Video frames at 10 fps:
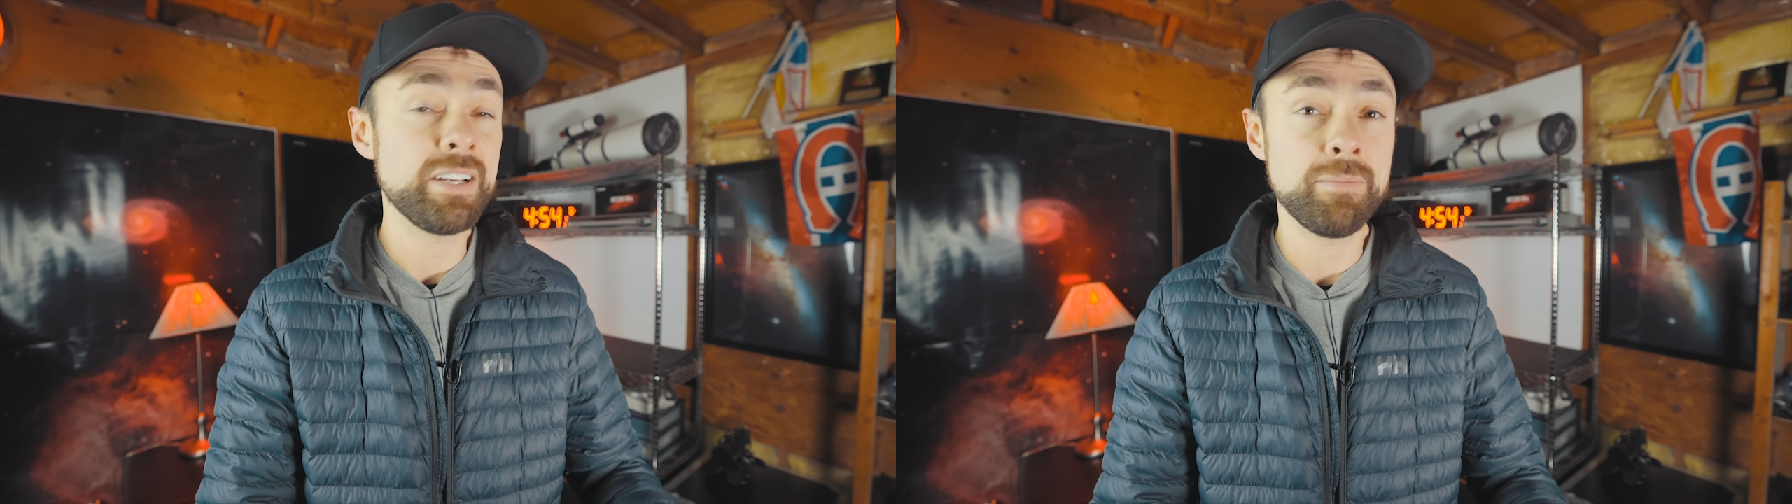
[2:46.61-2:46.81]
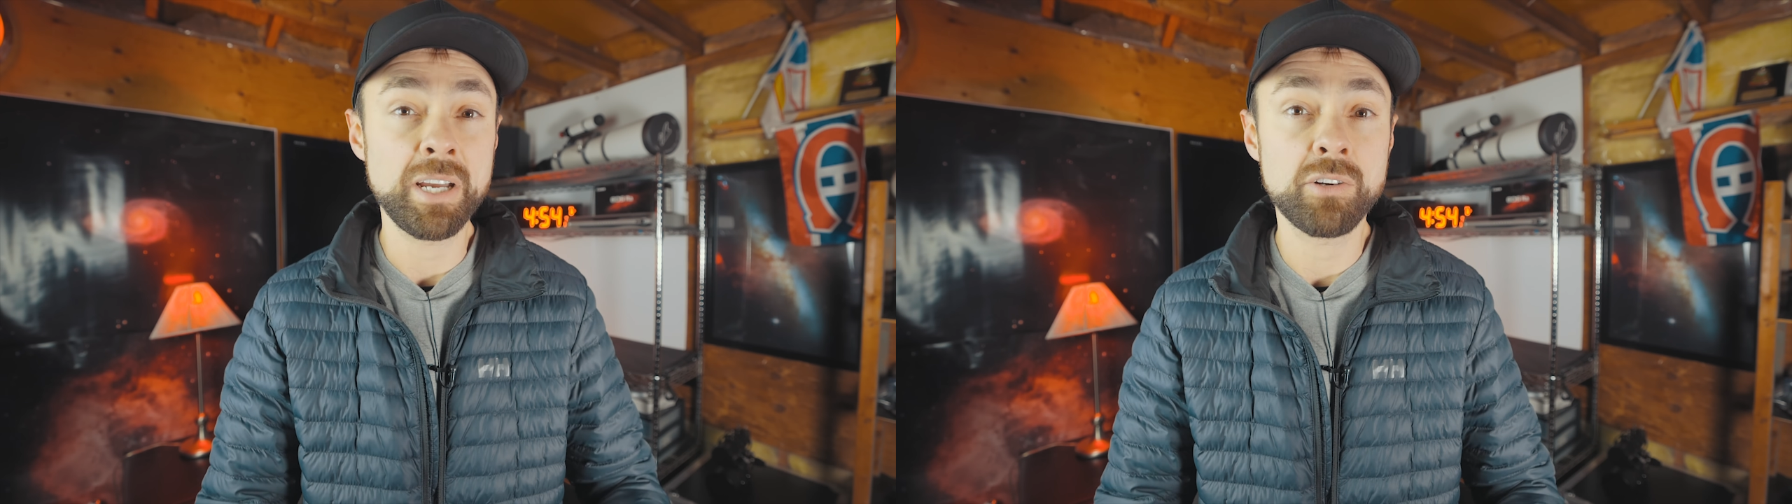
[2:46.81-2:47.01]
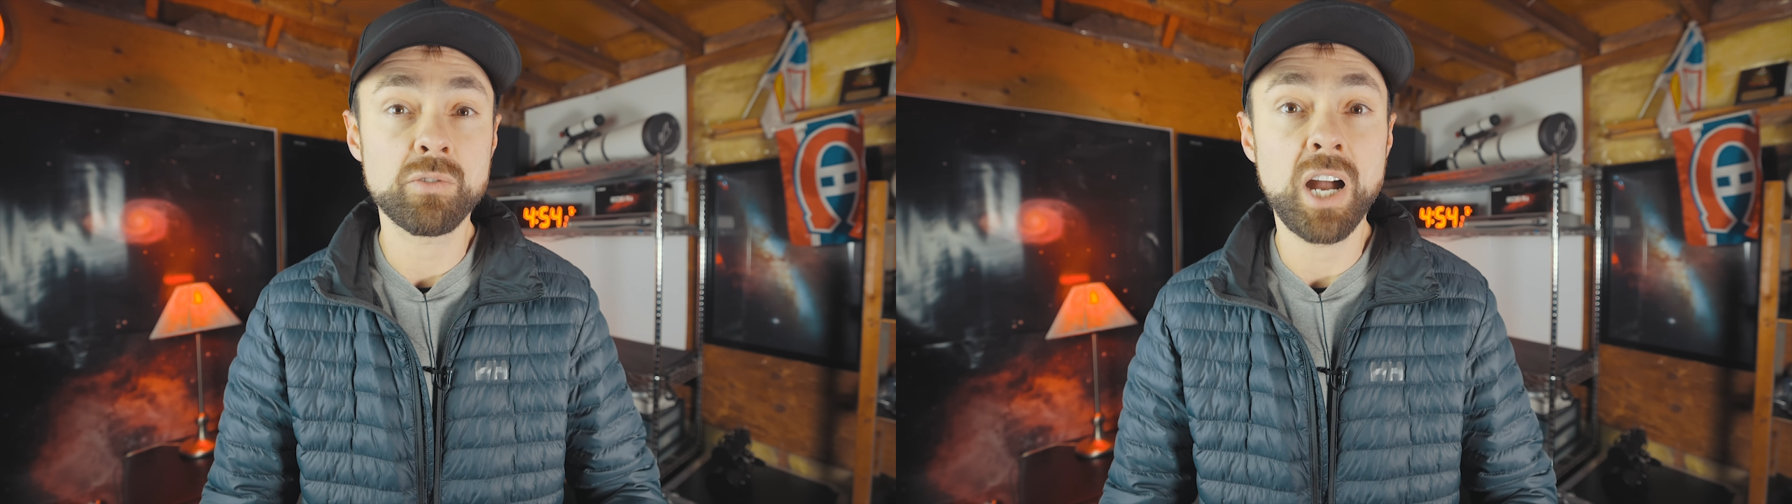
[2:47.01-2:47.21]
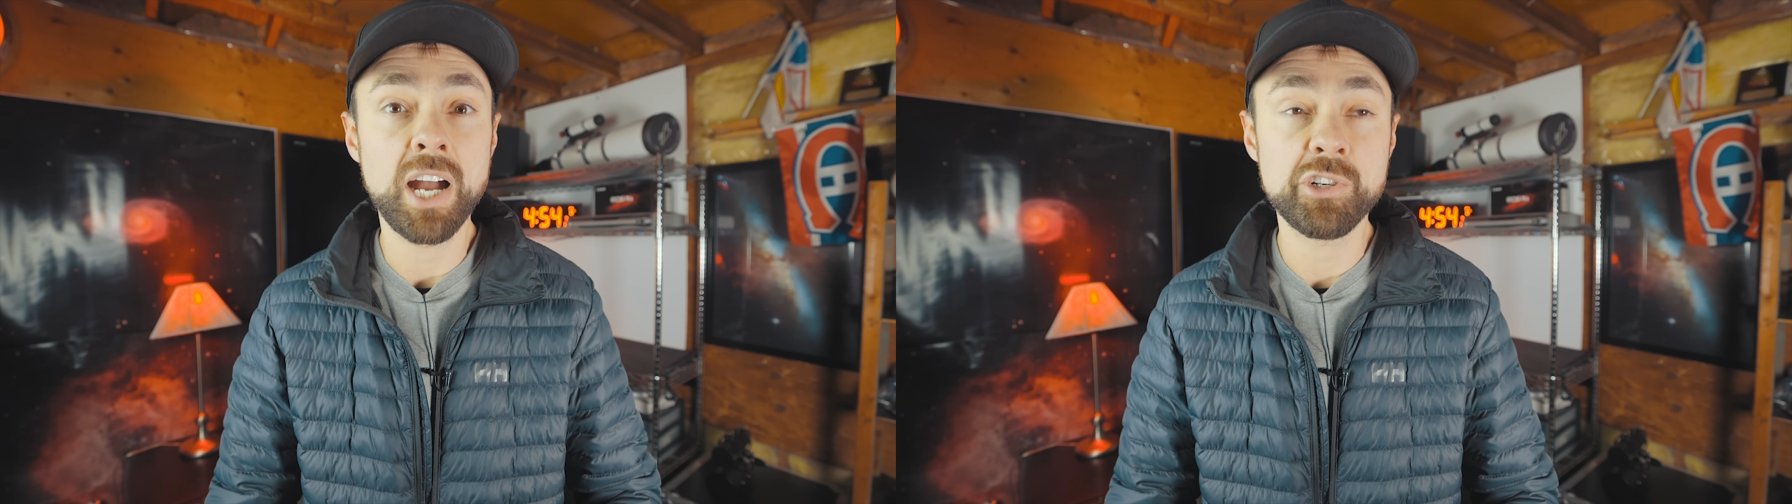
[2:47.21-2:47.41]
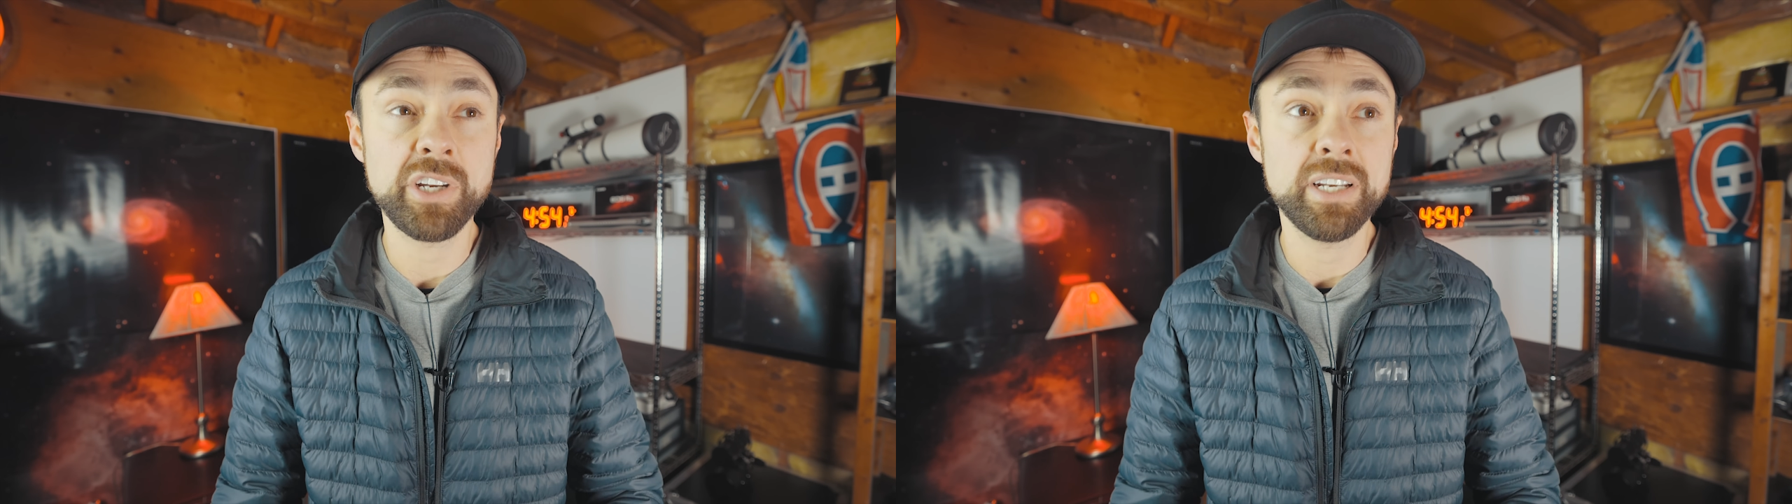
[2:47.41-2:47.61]
in my
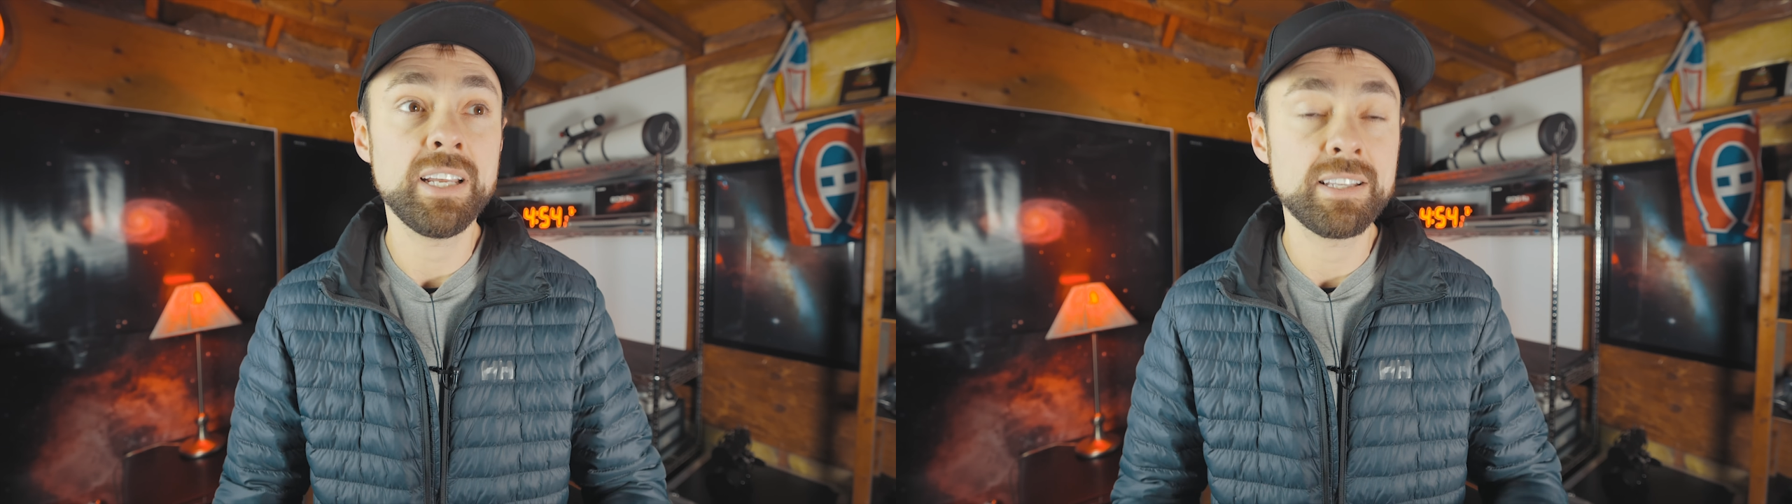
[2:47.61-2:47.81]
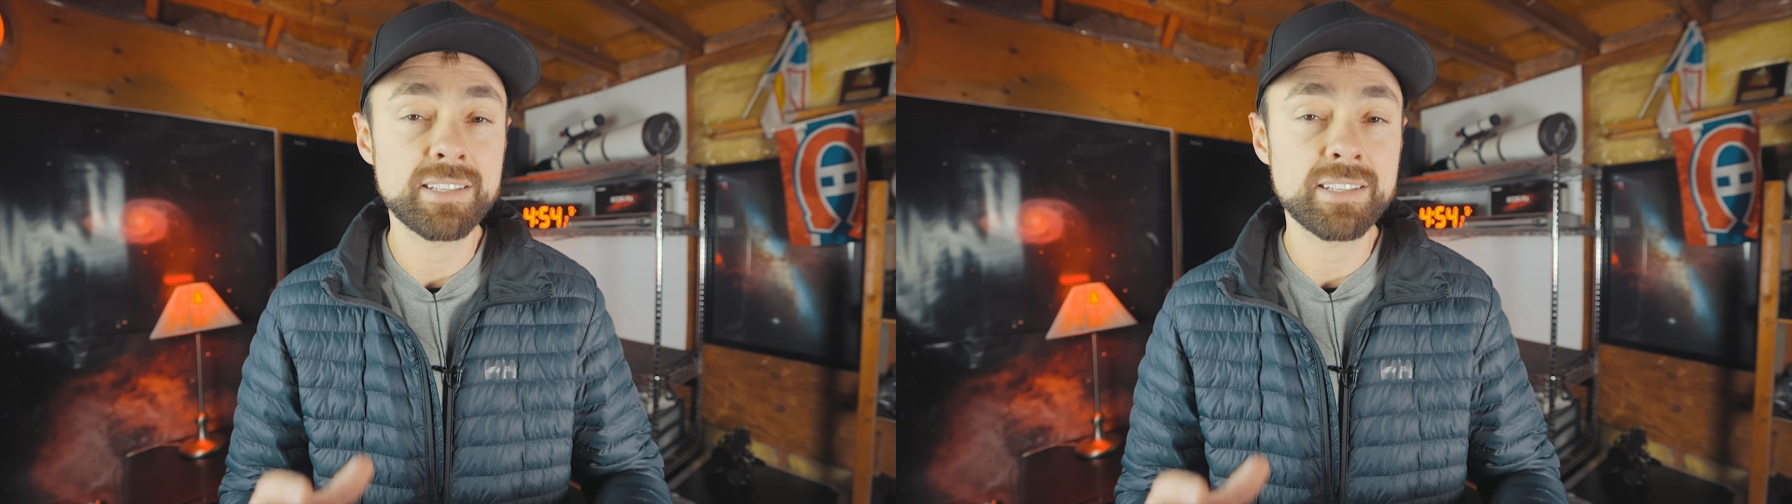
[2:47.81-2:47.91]
garage and it's